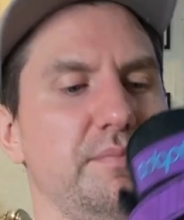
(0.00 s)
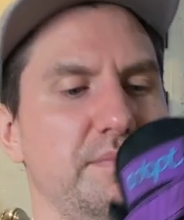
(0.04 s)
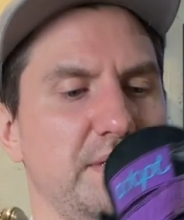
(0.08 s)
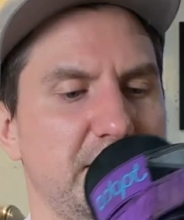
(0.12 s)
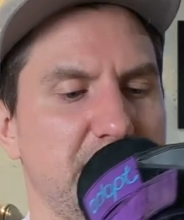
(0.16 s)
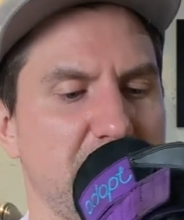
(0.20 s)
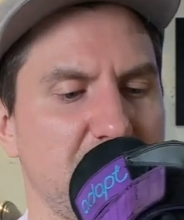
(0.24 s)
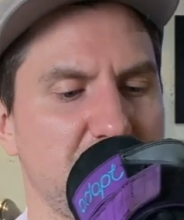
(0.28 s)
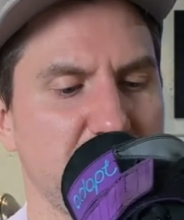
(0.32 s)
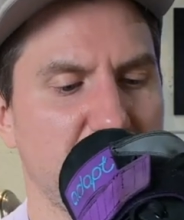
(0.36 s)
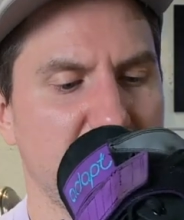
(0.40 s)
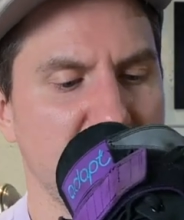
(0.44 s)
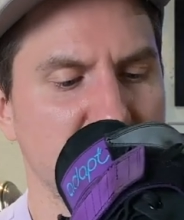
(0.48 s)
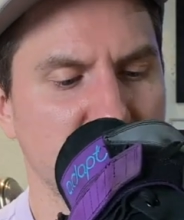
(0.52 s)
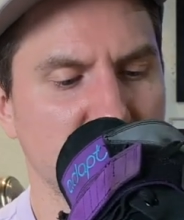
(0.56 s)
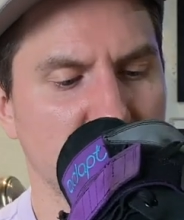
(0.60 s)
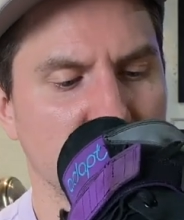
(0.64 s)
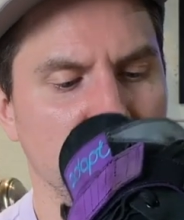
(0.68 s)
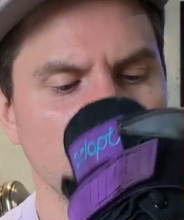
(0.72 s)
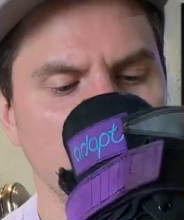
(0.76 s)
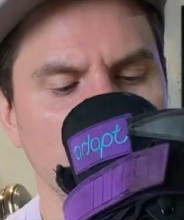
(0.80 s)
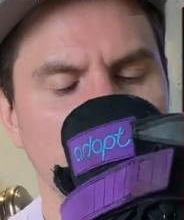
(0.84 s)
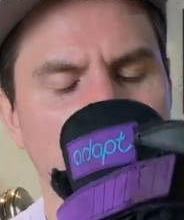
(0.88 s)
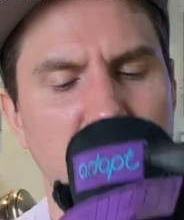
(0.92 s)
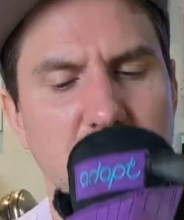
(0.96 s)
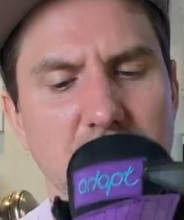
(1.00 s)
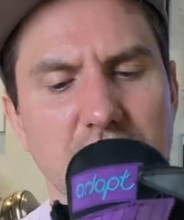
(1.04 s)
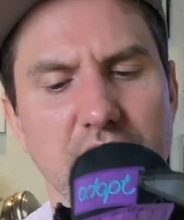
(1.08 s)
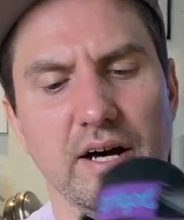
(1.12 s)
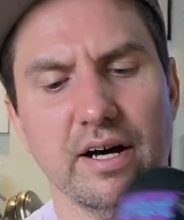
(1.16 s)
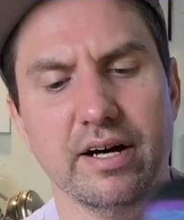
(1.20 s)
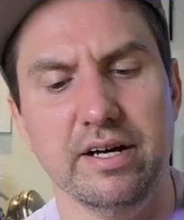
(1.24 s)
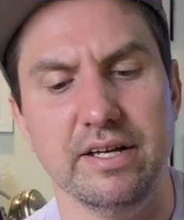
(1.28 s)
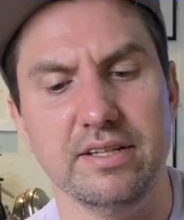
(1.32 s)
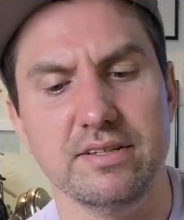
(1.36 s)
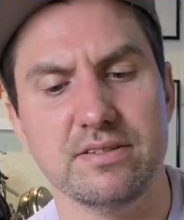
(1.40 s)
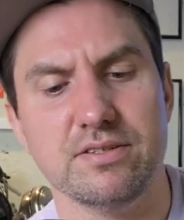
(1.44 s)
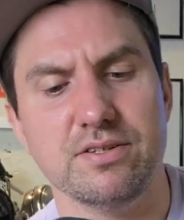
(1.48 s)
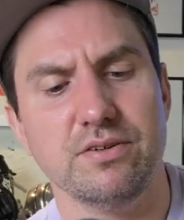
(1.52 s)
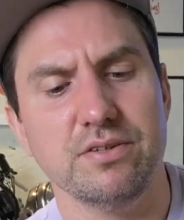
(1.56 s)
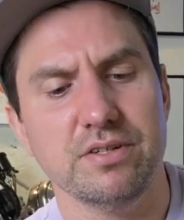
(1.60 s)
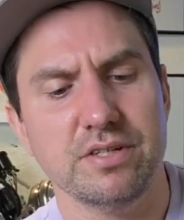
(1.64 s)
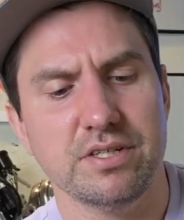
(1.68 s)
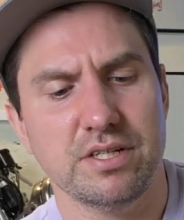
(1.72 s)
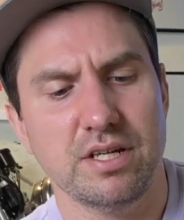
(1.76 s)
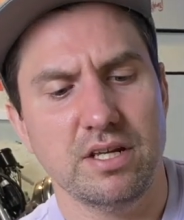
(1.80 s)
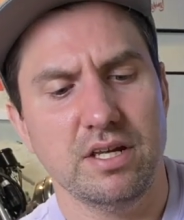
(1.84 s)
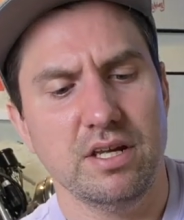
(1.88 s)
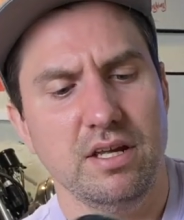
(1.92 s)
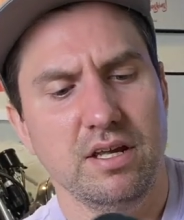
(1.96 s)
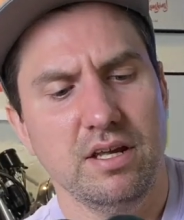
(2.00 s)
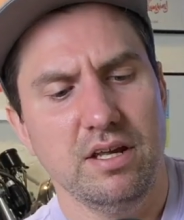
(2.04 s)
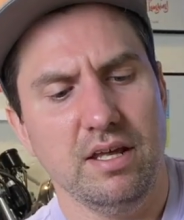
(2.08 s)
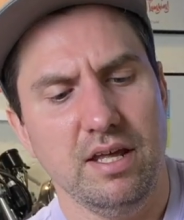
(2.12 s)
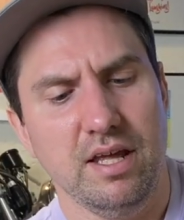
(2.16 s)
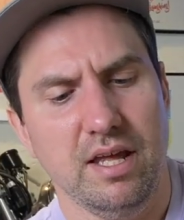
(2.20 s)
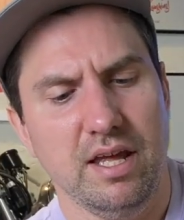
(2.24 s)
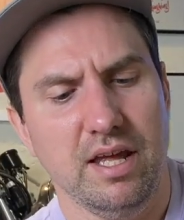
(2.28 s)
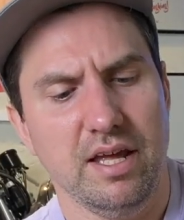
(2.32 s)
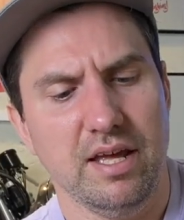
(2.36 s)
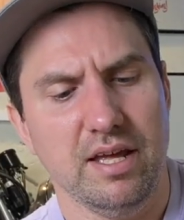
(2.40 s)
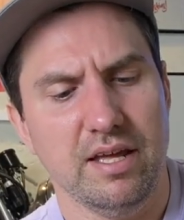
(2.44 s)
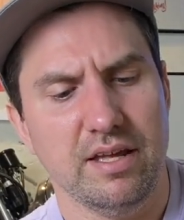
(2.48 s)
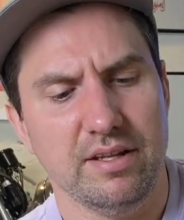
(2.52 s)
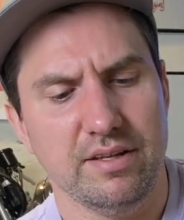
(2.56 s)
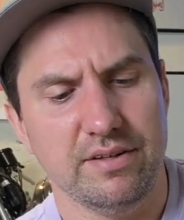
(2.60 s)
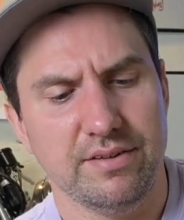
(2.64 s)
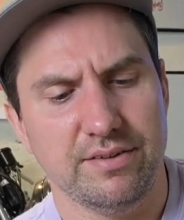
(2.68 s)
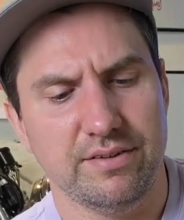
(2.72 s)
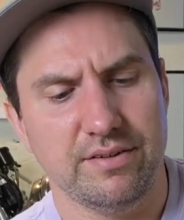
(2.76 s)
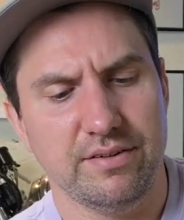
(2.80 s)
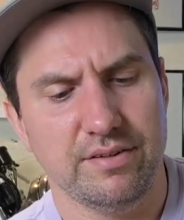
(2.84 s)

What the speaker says: it says my sole insoles, and